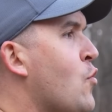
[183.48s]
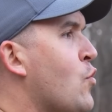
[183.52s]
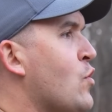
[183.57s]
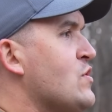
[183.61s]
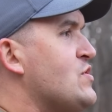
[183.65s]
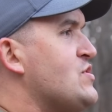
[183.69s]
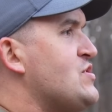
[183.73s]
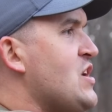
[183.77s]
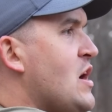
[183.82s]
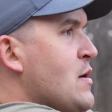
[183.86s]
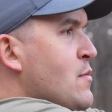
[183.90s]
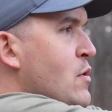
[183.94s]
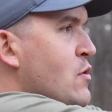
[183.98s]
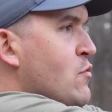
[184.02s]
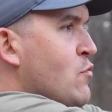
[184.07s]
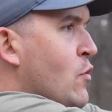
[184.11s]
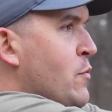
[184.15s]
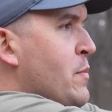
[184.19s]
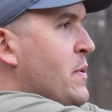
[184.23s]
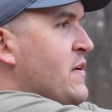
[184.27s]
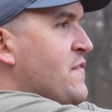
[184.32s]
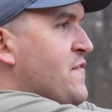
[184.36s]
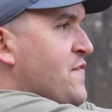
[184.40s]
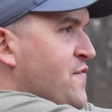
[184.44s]
where someone
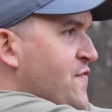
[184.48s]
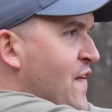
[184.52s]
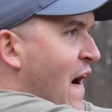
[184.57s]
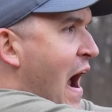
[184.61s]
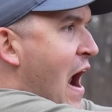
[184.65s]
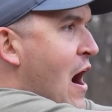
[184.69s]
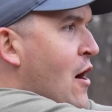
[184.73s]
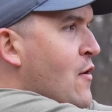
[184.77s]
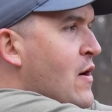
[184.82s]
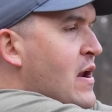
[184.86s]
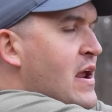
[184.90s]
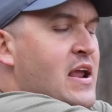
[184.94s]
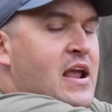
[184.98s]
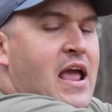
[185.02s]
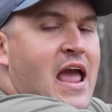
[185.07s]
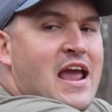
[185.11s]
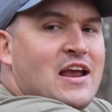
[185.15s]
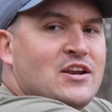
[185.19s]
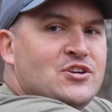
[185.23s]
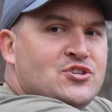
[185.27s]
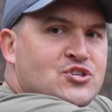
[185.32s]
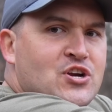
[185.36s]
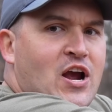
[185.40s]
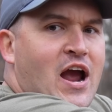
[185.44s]
will be firing
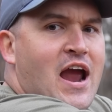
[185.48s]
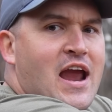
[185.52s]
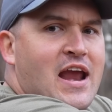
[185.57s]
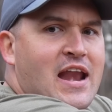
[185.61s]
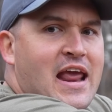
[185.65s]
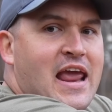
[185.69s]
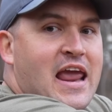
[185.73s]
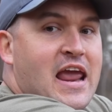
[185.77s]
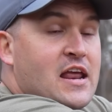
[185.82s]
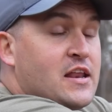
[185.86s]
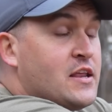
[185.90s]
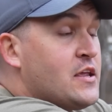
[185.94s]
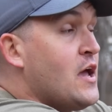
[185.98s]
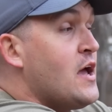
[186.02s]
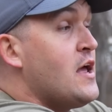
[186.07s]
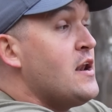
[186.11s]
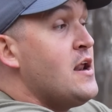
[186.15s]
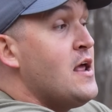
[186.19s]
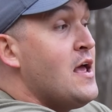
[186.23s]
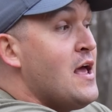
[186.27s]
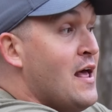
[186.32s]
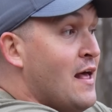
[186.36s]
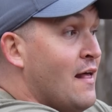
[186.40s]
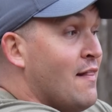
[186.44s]
a giant
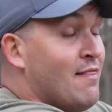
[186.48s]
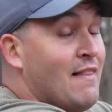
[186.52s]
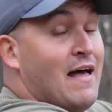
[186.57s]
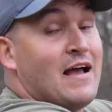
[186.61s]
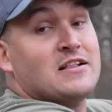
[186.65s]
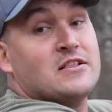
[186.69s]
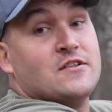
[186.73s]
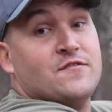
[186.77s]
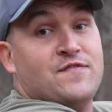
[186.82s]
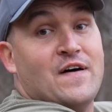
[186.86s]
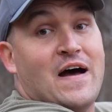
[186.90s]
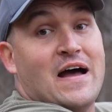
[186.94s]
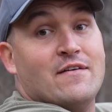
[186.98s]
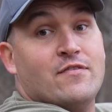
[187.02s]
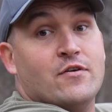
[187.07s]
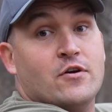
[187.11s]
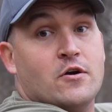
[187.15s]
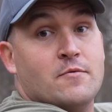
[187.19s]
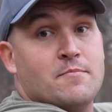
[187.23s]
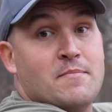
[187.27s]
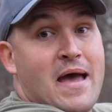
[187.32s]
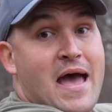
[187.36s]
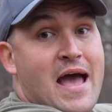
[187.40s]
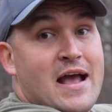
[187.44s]
handgun like the
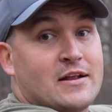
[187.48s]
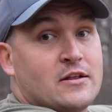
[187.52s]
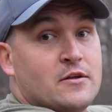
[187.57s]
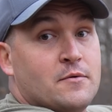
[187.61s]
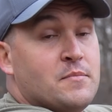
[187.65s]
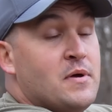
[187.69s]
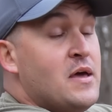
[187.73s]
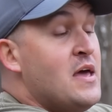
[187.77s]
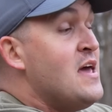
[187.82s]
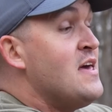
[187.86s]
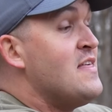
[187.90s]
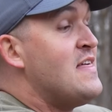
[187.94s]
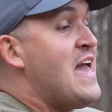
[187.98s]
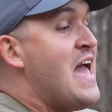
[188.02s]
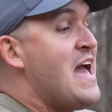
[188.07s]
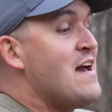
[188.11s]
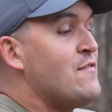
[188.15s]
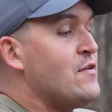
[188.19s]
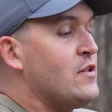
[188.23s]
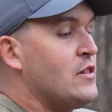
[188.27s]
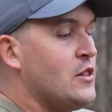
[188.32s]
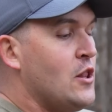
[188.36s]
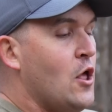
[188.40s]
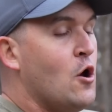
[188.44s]
500 Magnum. They
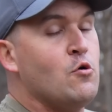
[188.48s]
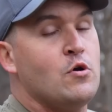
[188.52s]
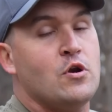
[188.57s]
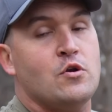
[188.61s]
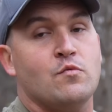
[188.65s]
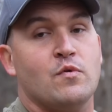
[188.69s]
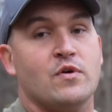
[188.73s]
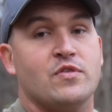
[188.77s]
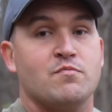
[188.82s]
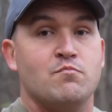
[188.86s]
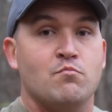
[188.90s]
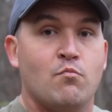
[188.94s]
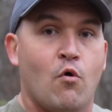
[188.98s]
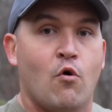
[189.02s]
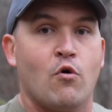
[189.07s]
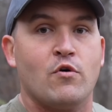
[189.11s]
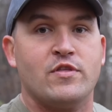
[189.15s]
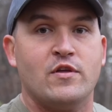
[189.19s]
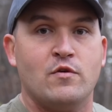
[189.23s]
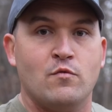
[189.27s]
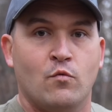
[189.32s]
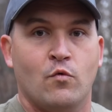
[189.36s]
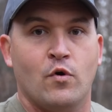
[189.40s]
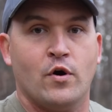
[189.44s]
have it loaded with
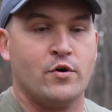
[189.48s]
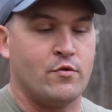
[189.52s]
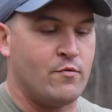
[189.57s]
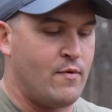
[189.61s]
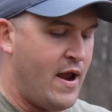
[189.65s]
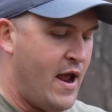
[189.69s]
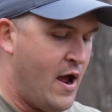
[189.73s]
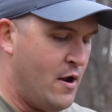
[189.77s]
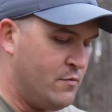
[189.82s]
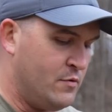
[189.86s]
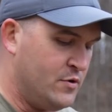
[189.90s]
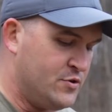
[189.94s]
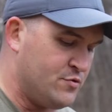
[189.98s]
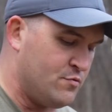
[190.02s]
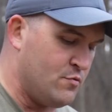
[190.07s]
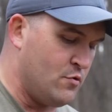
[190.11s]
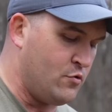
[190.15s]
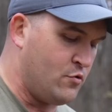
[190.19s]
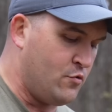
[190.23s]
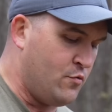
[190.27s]
more than one round, which real